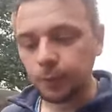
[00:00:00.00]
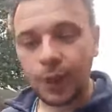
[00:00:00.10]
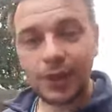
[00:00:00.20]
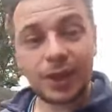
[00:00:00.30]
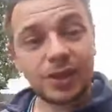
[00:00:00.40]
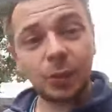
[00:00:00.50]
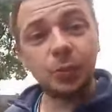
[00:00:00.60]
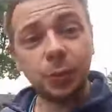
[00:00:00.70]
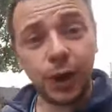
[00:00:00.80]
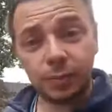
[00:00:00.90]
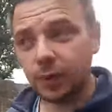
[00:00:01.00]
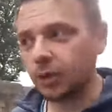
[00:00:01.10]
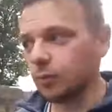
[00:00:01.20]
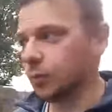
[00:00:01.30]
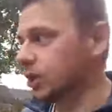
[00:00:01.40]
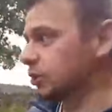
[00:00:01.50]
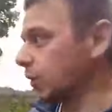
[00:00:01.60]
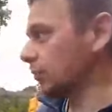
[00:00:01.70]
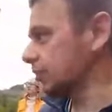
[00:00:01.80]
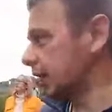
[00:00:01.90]
And that's now in Breitmont, which is
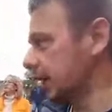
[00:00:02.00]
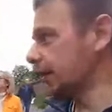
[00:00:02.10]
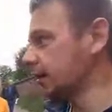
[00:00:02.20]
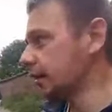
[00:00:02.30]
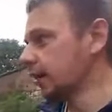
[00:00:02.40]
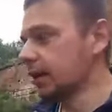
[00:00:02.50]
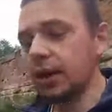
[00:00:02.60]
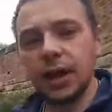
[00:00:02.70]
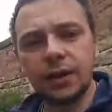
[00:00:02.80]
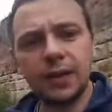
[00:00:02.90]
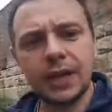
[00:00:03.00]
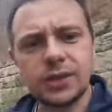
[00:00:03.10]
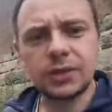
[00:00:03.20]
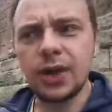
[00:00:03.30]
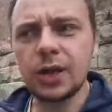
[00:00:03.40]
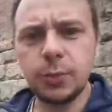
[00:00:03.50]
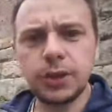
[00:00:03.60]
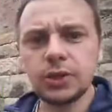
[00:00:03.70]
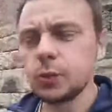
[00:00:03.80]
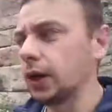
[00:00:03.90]
quite bizarre. I think that's a grade
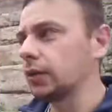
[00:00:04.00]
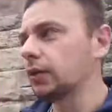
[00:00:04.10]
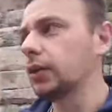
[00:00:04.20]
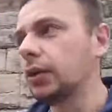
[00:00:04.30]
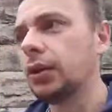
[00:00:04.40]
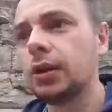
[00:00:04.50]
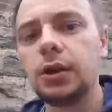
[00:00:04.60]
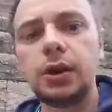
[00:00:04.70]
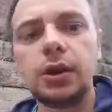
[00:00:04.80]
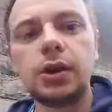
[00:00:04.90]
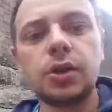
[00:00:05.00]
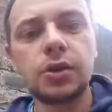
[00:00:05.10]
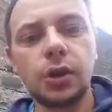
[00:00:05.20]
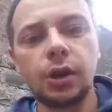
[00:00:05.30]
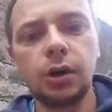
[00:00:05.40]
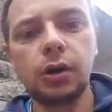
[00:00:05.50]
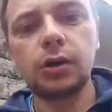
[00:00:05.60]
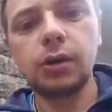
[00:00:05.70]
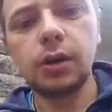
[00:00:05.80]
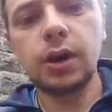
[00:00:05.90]
B as well. So
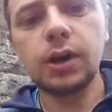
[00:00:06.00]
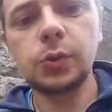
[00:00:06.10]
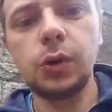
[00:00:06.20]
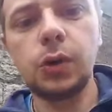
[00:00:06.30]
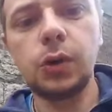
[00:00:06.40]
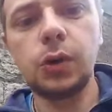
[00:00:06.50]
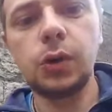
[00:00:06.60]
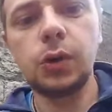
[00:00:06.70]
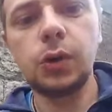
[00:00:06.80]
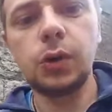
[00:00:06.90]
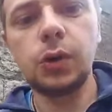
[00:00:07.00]
as walking down,